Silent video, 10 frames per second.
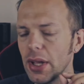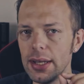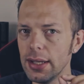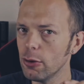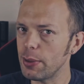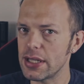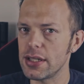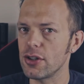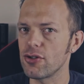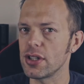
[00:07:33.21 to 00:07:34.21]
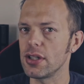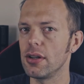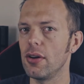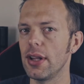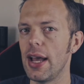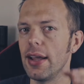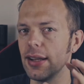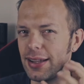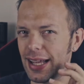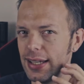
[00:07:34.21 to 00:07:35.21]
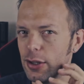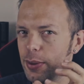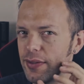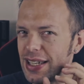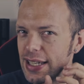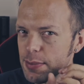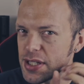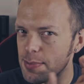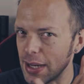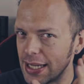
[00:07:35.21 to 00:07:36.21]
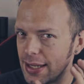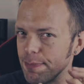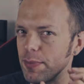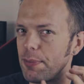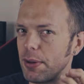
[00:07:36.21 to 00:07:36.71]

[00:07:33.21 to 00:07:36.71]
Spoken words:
A little bit of citrus on there, and that little bit of lip smacking,